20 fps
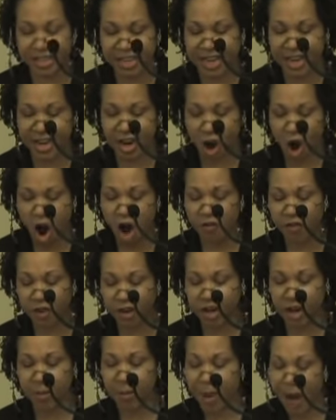Senate
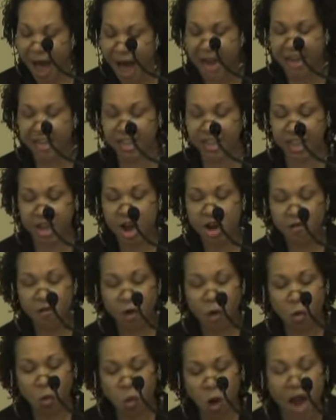offered an apology
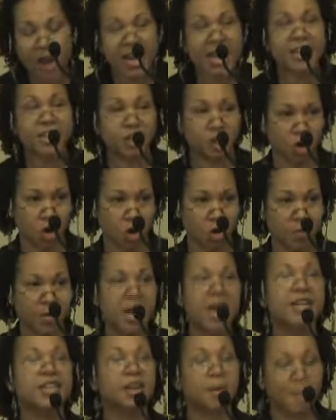for what it termed
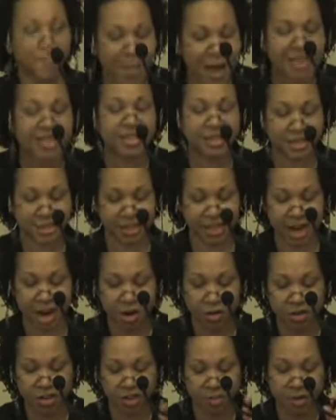domestic
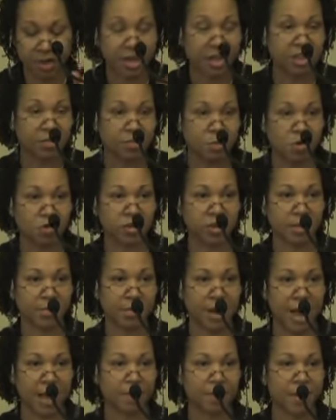terrorism against mostly
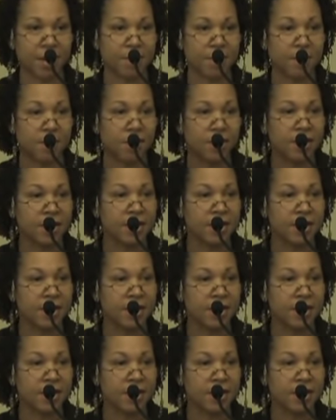black people.